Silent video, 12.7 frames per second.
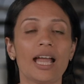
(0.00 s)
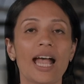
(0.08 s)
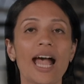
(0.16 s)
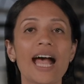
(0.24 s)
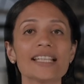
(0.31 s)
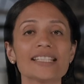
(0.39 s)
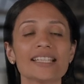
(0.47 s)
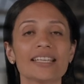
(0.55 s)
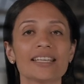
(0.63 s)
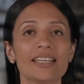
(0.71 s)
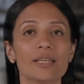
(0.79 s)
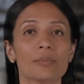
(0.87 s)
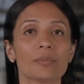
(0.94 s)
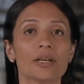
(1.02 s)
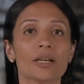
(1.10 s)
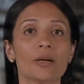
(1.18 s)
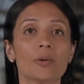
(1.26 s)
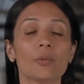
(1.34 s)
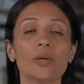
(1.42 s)
As the keep,
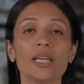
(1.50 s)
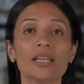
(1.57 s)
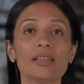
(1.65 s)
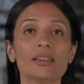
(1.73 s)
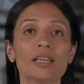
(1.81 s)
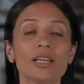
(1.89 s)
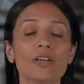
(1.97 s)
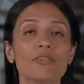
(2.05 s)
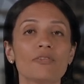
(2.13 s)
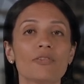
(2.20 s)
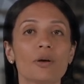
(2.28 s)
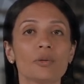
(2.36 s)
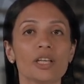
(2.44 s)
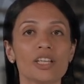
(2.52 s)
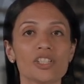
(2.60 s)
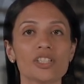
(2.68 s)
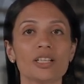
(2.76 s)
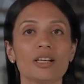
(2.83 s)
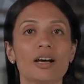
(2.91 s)
we can think of
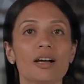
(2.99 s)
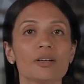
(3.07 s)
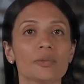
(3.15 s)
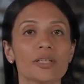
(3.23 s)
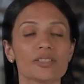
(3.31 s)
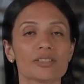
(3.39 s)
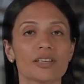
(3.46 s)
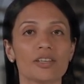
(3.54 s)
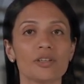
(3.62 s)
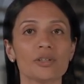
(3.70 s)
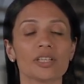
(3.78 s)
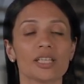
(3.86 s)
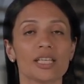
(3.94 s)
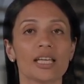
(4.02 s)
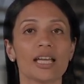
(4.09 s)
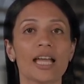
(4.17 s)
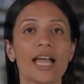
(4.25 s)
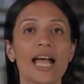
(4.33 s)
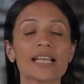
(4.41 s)
foundational hardware security
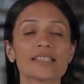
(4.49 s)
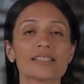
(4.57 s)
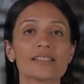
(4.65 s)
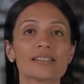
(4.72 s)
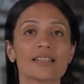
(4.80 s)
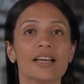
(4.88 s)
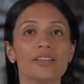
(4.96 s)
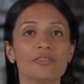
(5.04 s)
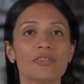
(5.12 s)
as design